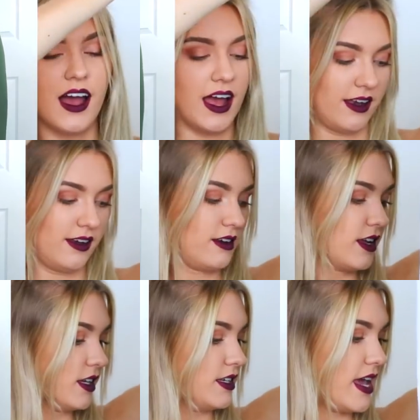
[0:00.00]
and
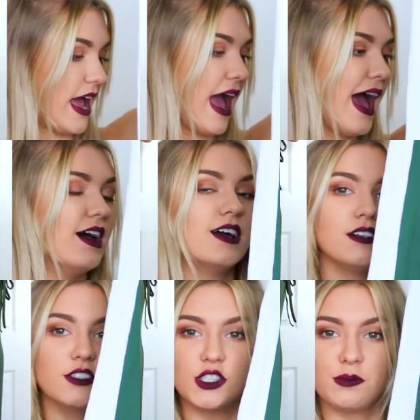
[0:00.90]
yeah,
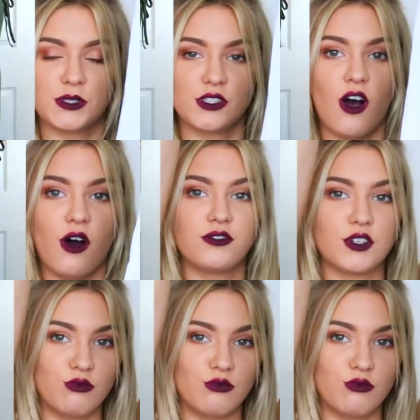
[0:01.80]
they're super soft,